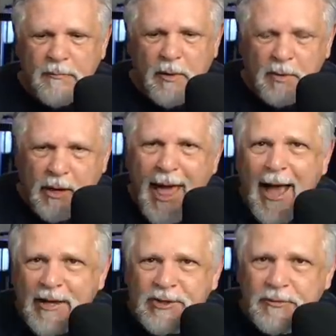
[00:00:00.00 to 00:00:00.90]
from
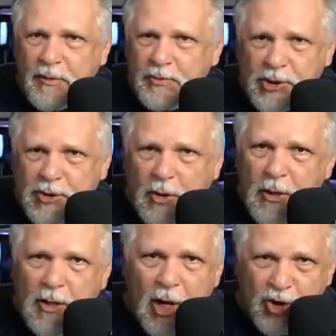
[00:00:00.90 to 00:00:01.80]
glass, from just
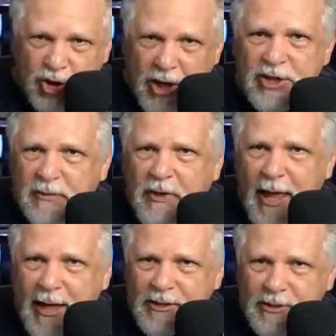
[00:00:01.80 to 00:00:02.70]
sheets of
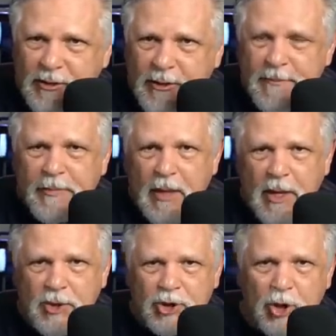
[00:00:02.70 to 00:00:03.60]
glass
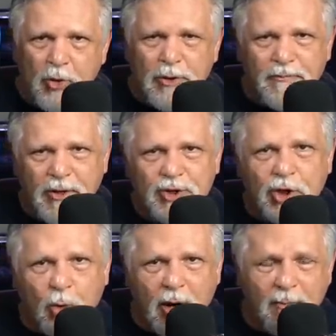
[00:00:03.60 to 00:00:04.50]
to the finished
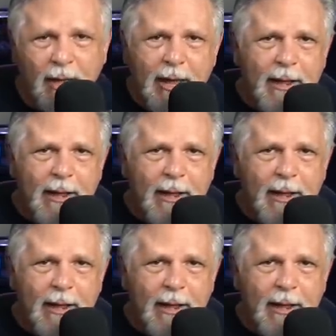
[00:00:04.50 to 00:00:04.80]
aquarium.